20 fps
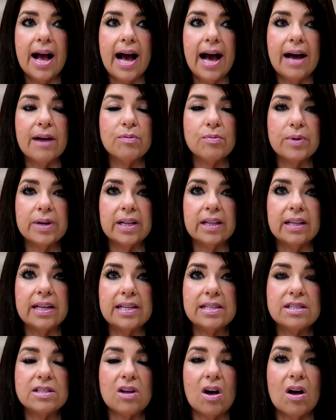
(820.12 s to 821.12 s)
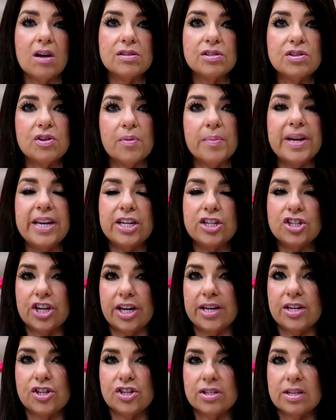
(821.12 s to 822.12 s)
I really saw so many
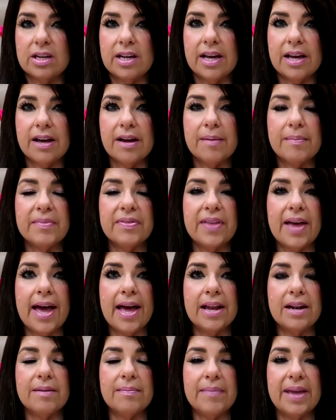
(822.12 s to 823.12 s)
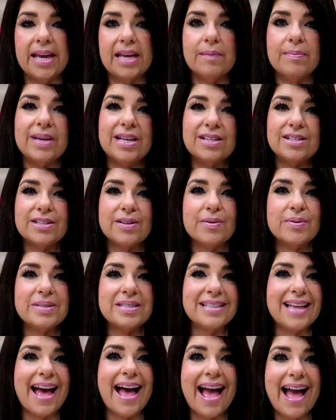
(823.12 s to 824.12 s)
changes in him that made me so
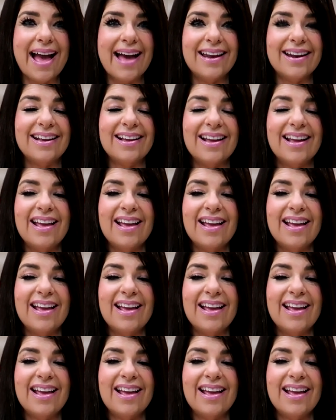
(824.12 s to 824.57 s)
sad.